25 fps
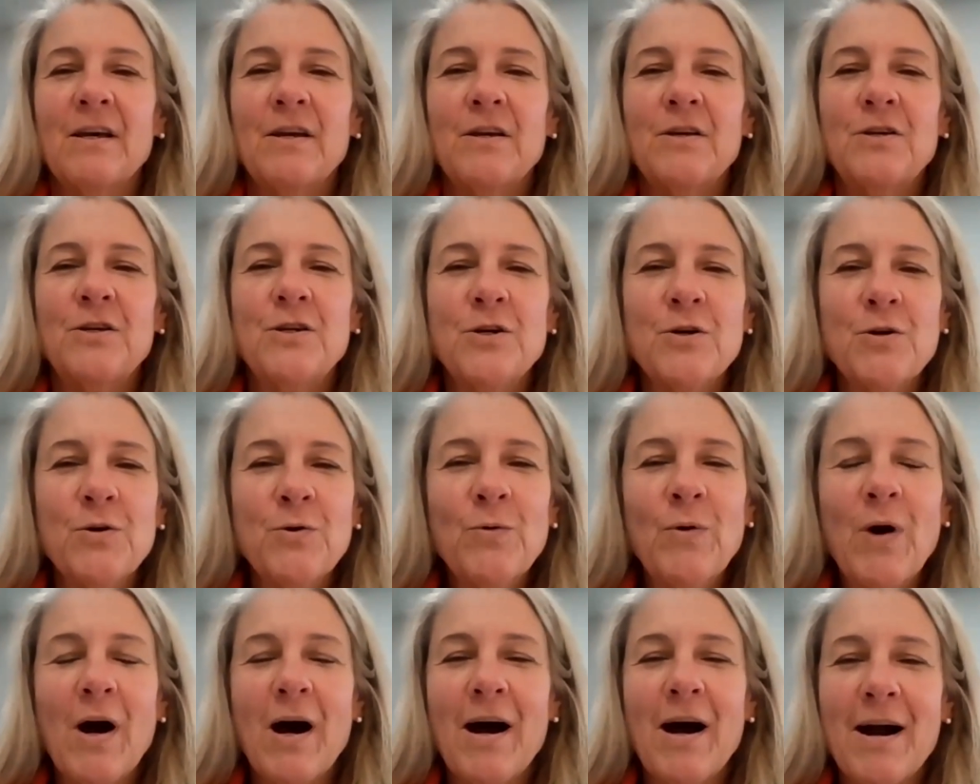
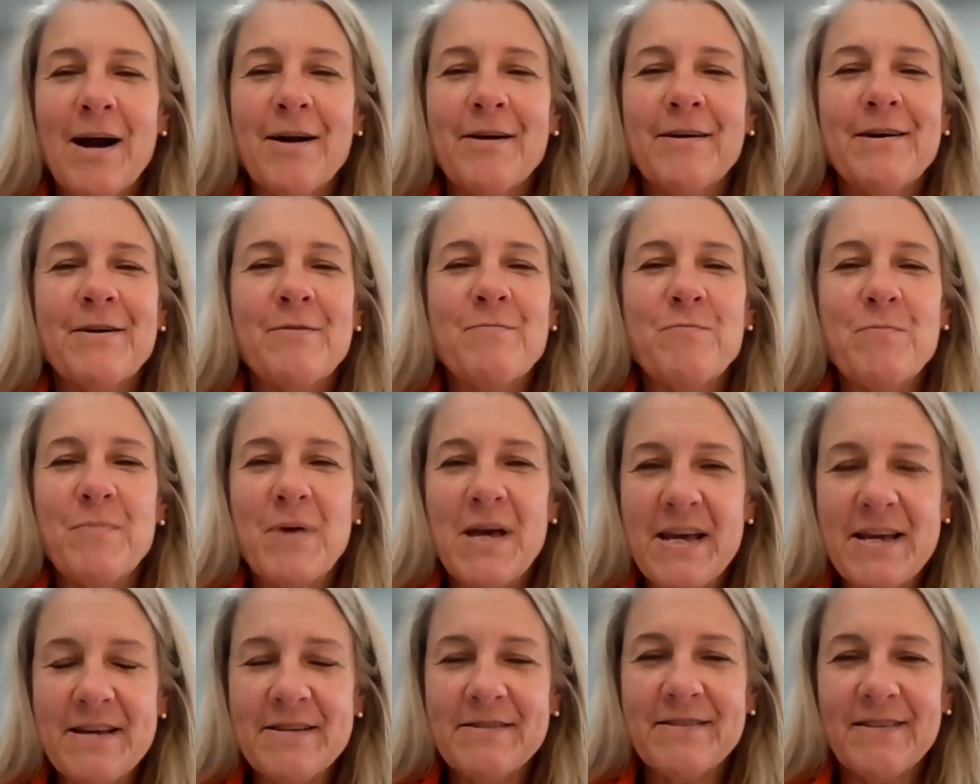You are
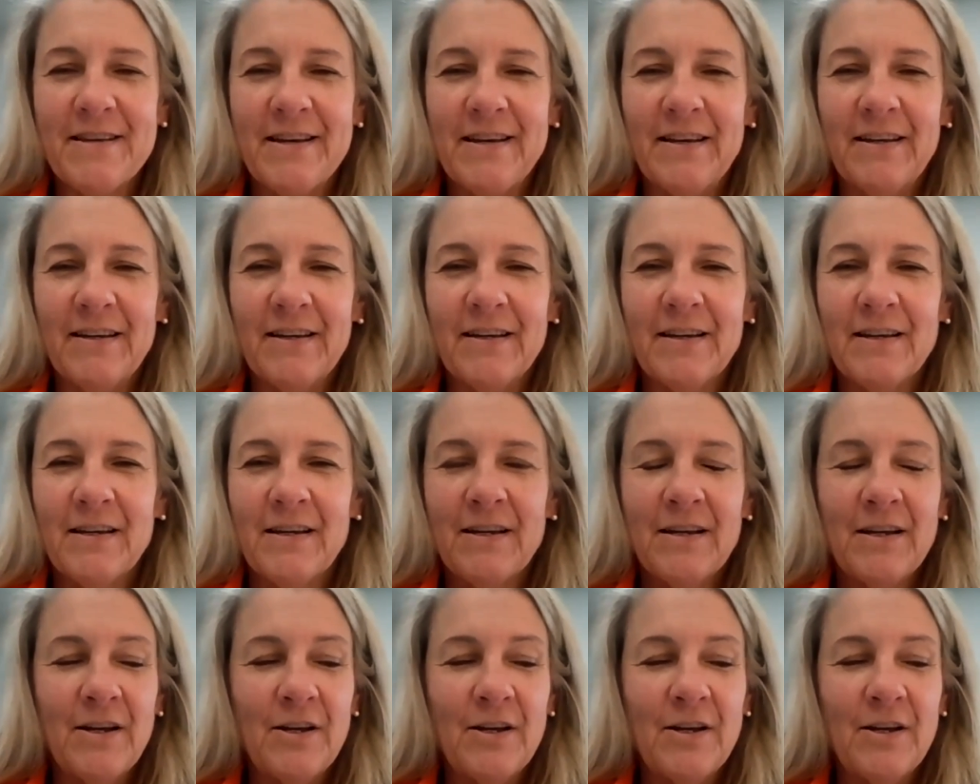amazing.